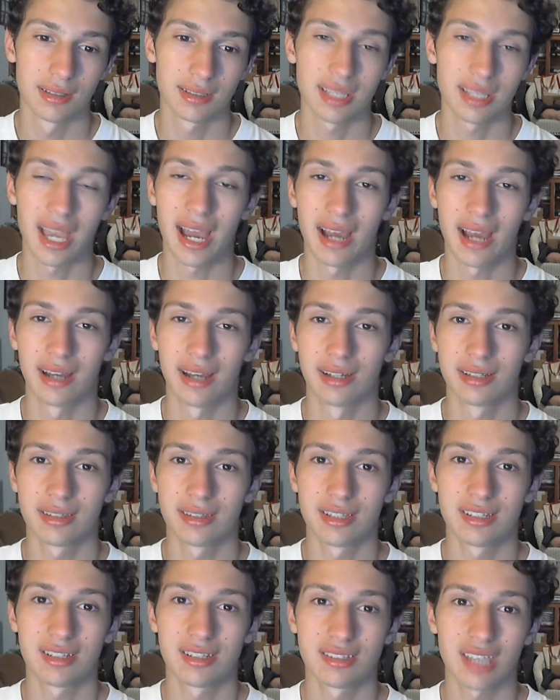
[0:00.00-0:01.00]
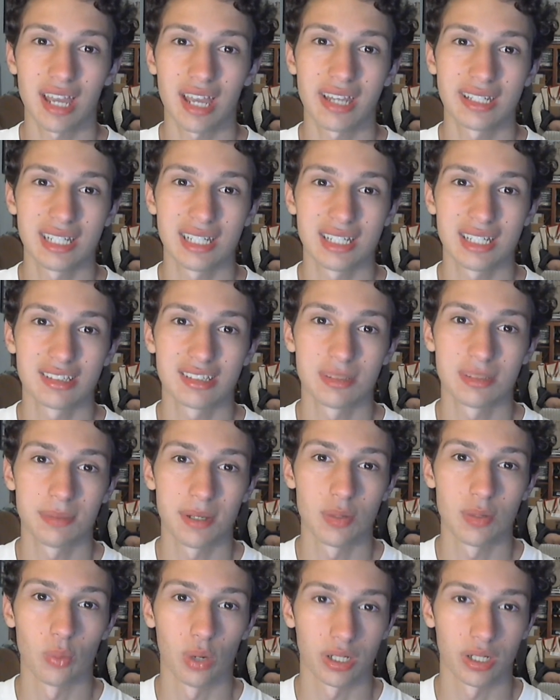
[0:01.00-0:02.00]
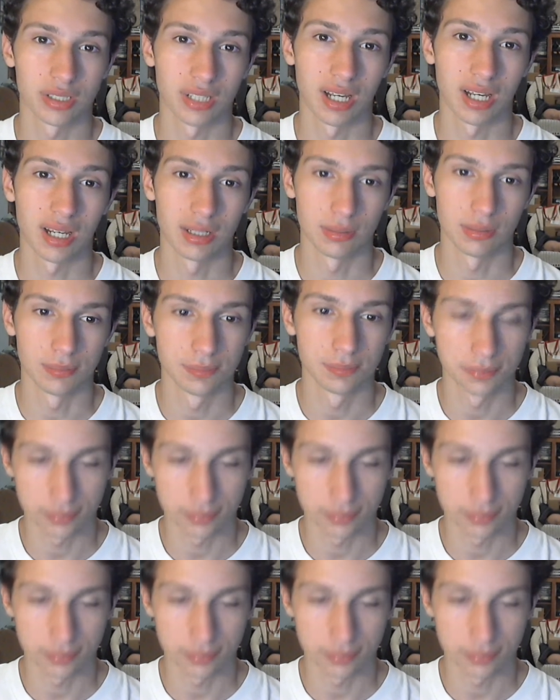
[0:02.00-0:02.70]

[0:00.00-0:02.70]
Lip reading: Yeah, the design needs to be worked on.